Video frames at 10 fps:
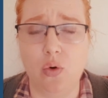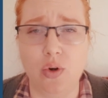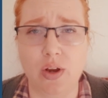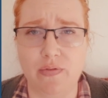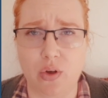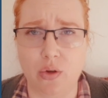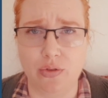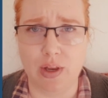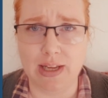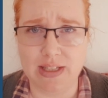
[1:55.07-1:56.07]
already
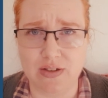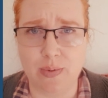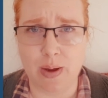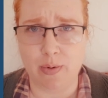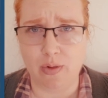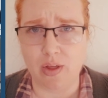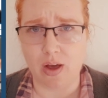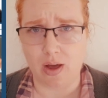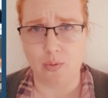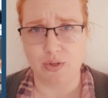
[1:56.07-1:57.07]
forgotten the list of people
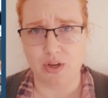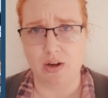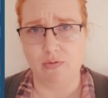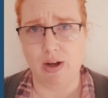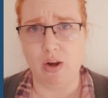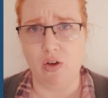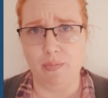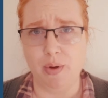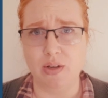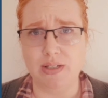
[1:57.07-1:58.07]
that I was going to reel
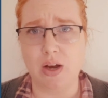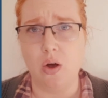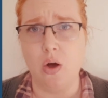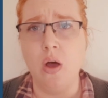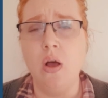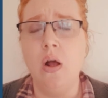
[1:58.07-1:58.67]
off, because there are